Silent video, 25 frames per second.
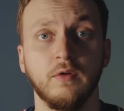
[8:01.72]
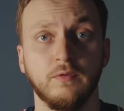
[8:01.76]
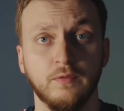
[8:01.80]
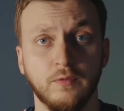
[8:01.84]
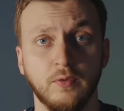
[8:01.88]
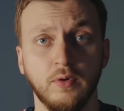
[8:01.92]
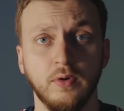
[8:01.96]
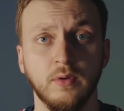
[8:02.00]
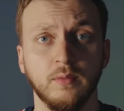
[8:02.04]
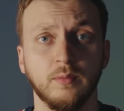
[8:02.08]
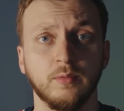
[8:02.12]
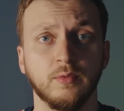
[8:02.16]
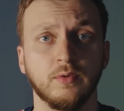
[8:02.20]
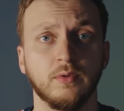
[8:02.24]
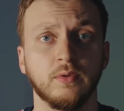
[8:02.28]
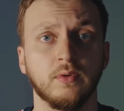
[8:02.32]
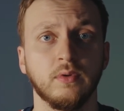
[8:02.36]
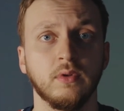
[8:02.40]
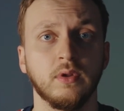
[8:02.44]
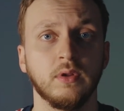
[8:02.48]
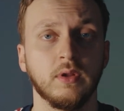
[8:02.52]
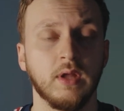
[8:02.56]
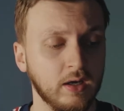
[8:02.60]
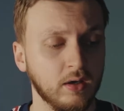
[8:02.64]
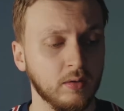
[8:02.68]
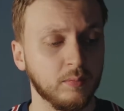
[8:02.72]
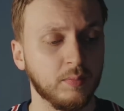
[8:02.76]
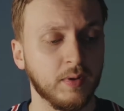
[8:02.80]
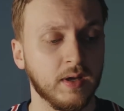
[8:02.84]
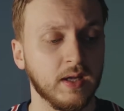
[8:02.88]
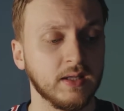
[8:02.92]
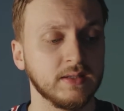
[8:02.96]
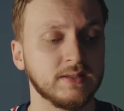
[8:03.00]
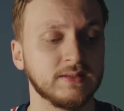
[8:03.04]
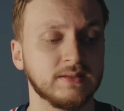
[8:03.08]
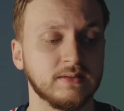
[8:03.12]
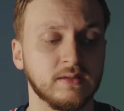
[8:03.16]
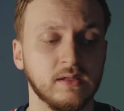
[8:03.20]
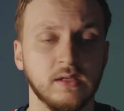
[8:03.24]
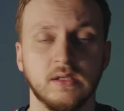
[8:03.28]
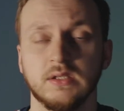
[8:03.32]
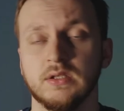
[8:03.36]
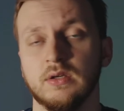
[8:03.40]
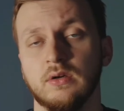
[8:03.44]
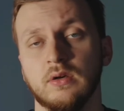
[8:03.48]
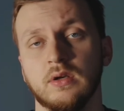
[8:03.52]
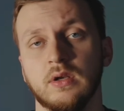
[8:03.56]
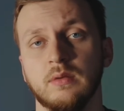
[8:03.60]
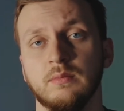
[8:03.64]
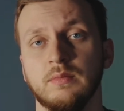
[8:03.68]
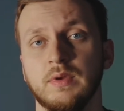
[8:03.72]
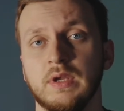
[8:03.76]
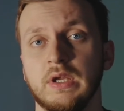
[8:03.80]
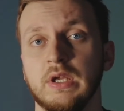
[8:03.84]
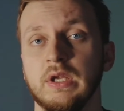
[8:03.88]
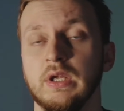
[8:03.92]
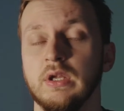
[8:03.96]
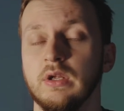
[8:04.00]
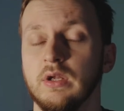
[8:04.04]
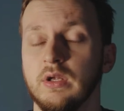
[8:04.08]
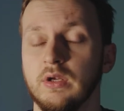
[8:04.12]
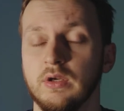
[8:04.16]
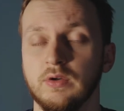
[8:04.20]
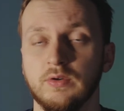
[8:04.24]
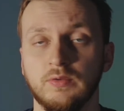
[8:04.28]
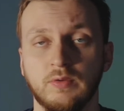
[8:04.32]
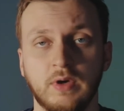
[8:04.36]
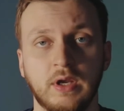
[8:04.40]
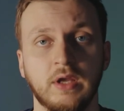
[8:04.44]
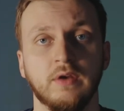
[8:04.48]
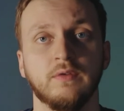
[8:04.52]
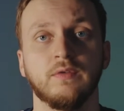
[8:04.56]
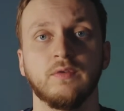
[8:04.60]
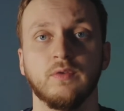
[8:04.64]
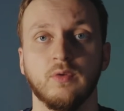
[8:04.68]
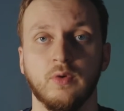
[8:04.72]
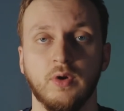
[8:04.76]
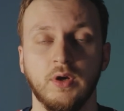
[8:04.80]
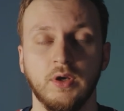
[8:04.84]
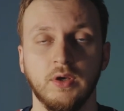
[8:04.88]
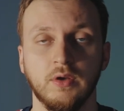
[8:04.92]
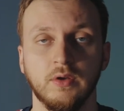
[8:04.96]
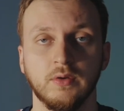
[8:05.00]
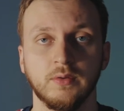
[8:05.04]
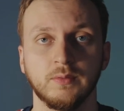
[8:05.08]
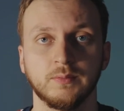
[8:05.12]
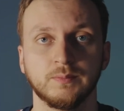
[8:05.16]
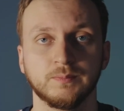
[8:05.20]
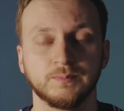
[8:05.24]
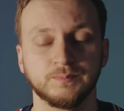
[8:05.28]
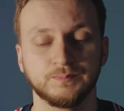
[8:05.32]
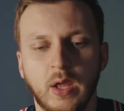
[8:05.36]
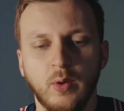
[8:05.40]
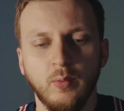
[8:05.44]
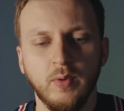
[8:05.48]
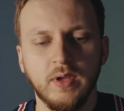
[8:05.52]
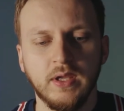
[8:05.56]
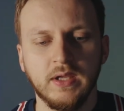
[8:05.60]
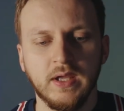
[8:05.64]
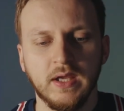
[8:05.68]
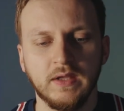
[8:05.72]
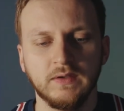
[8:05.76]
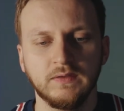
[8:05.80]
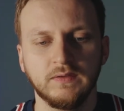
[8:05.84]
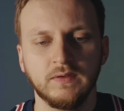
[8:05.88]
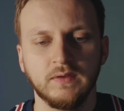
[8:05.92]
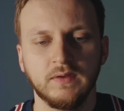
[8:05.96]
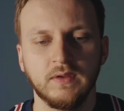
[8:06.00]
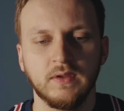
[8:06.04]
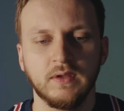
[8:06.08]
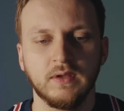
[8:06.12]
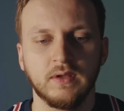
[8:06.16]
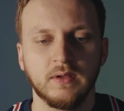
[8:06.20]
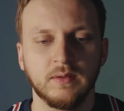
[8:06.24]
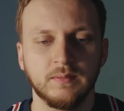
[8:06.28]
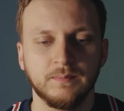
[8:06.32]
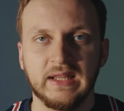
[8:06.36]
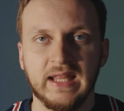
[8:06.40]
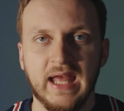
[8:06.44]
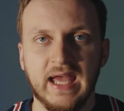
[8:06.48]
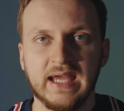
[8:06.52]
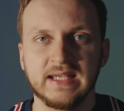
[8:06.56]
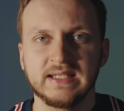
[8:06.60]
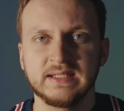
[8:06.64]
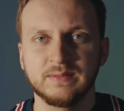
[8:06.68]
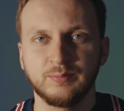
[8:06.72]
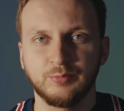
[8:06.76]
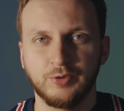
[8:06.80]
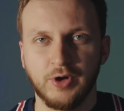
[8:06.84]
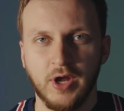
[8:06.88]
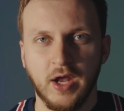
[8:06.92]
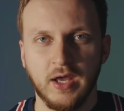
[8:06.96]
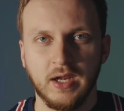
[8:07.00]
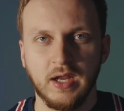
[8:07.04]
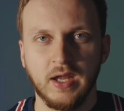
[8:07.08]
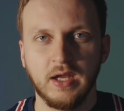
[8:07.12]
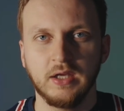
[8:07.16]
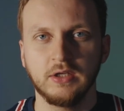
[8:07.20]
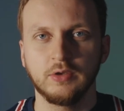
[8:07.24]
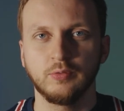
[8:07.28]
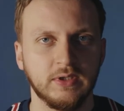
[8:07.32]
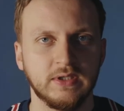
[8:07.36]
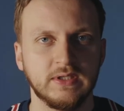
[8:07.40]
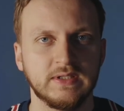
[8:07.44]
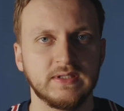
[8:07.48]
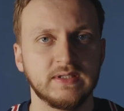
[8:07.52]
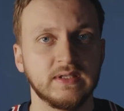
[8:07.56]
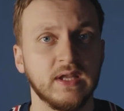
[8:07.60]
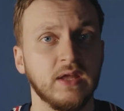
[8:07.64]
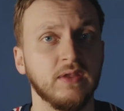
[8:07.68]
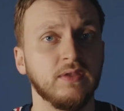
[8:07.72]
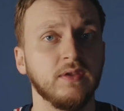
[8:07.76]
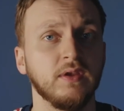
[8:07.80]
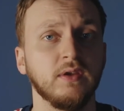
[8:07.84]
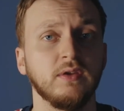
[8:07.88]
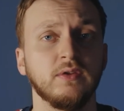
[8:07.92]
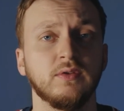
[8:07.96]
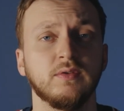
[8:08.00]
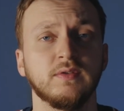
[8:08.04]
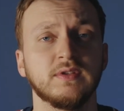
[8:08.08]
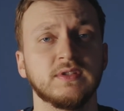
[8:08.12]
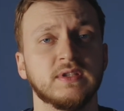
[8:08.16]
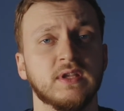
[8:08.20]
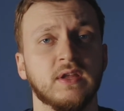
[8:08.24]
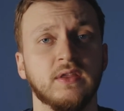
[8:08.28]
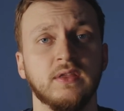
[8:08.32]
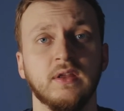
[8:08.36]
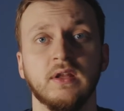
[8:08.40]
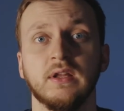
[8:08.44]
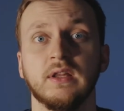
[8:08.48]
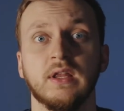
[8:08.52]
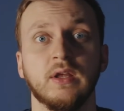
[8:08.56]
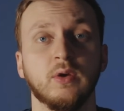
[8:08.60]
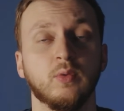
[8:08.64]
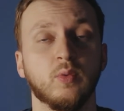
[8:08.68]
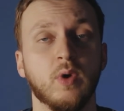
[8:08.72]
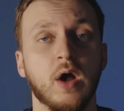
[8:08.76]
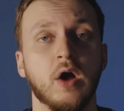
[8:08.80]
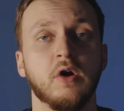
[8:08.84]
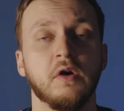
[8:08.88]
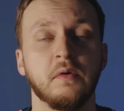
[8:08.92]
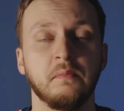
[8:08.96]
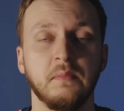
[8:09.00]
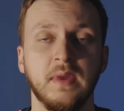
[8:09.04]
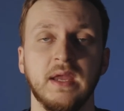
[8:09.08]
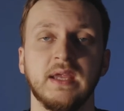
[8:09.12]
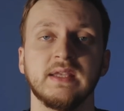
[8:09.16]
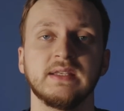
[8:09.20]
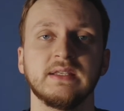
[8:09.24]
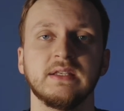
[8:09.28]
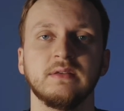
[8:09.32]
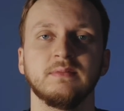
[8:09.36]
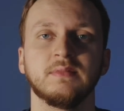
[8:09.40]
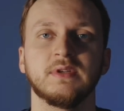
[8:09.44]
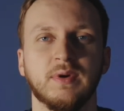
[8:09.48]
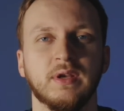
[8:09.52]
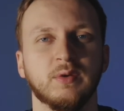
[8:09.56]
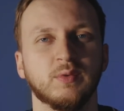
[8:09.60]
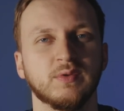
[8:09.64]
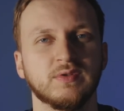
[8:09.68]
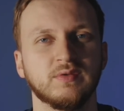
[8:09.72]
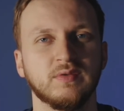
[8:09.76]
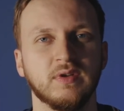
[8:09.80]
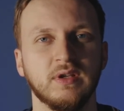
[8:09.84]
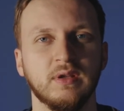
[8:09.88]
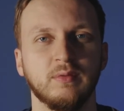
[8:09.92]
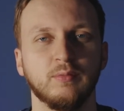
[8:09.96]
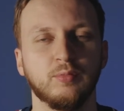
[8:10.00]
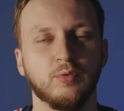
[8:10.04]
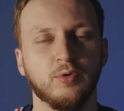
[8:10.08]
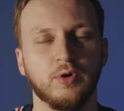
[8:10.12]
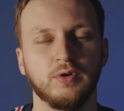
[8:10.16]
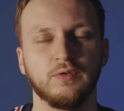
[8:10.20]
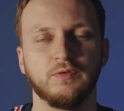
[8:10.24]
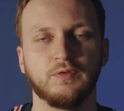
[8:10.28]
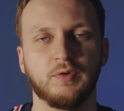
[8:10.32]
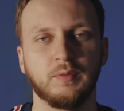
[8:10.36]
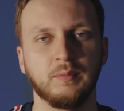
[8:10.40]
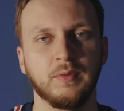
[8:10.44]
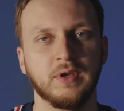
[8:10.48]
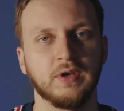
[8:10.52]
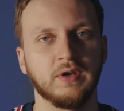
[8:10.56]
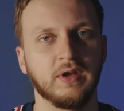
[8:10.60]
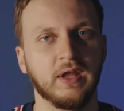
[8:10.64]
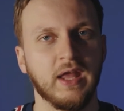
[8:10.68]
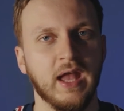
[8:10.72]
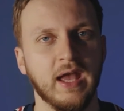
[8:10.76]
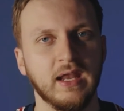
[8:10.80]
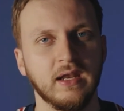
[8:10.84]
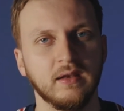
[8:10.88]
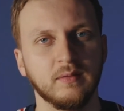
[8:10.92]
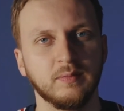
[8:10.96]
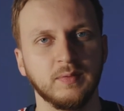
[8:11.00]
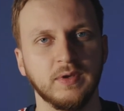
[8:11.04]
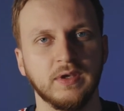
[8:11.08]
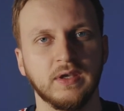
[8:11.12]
affordable earbuds, these are going to be great for you. Now we get to the last product. It's nothing new, it's nothing like wow amazing, but it was really important for me to get it